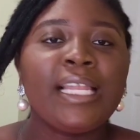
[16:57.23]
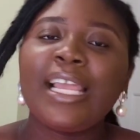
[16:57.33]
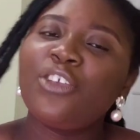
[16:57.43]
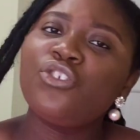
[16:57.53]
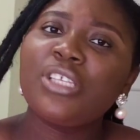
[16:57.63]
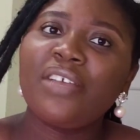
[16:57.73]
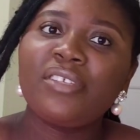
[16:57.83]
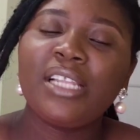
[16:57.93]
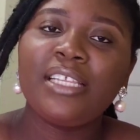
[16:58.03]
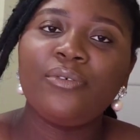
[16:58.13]
you just have
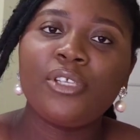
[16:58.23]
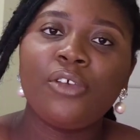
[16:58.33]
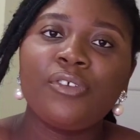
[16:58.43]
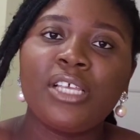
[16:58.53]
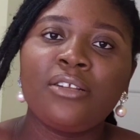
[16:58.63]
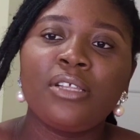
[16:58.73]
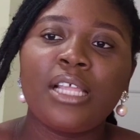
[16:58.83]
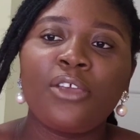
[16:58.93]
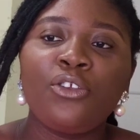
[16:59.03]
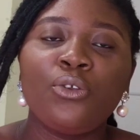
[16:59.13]
to let the visa officer know
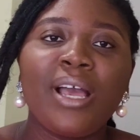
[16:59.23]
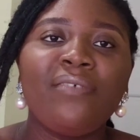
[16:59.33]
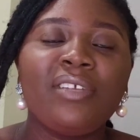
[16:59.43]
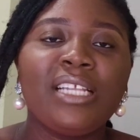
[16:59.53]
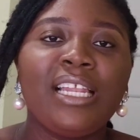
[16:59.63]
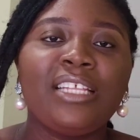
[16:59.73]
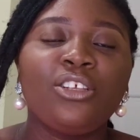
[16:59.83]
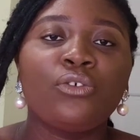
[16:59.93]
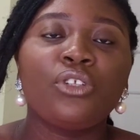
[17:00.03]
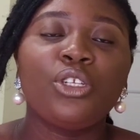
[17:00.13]
that having that letter
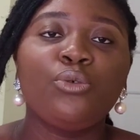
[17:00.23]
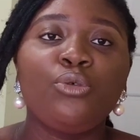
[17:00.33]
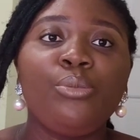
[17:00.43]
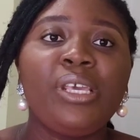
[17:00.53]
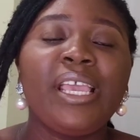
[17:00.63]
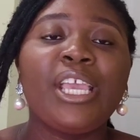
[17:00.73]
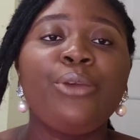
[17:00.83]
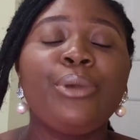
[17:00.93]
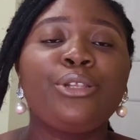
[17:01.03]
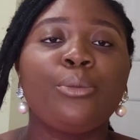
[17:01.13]
of study will be a
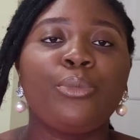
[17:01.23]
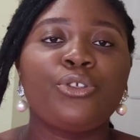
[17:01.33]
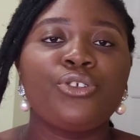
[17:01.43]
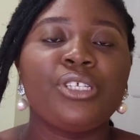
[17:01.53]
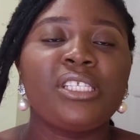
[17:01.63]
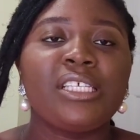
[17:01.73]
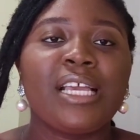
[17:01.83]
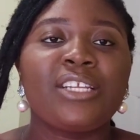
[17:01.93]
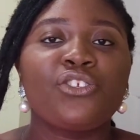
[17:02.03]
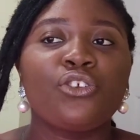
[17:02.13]
great opportunity,
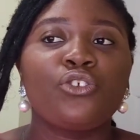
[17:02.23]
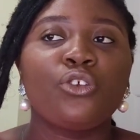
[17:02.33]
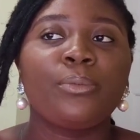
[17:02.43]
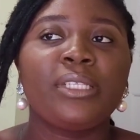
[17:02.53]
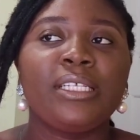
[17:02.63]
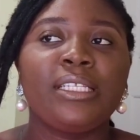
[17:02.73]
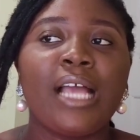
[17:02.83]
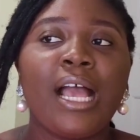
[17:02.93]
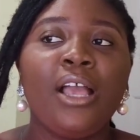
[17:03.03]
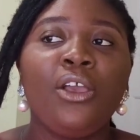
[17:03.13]
and it's not something
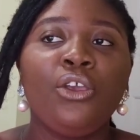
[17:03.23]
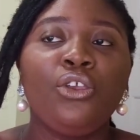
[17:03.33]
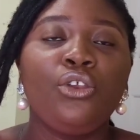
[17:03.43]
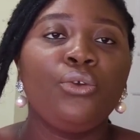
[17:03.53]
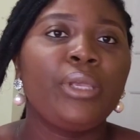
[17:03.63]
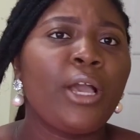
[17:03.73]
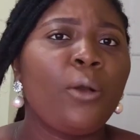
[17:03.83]
that you're